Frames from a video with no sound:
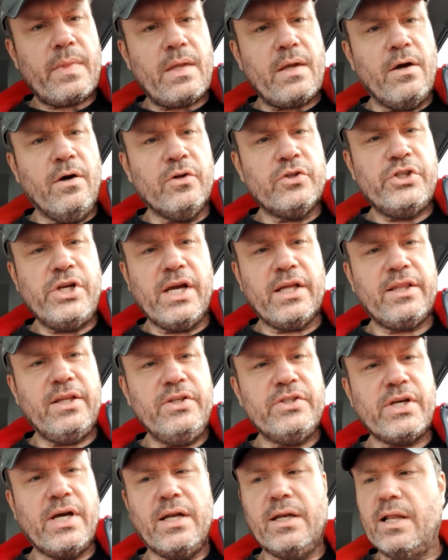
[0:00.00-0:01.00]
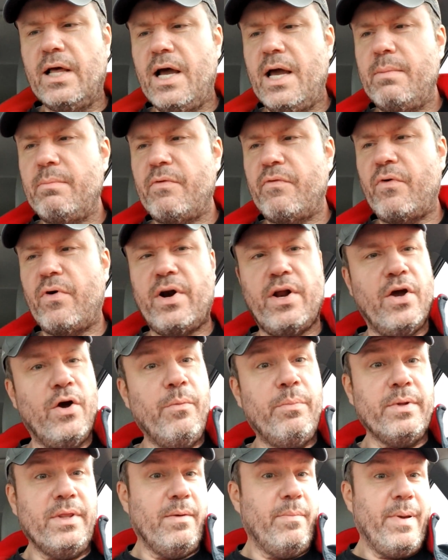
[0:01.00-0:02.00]
I'll check these online before I
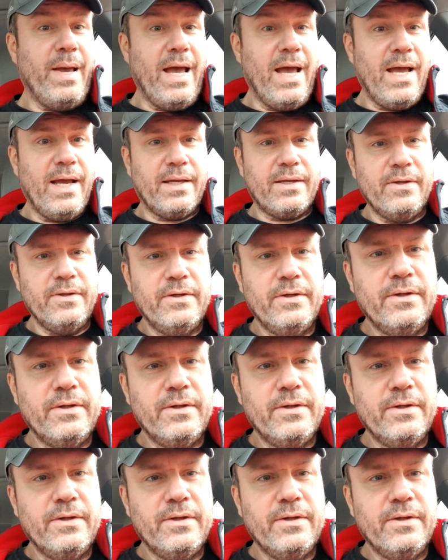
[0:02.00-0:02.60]
open the pack,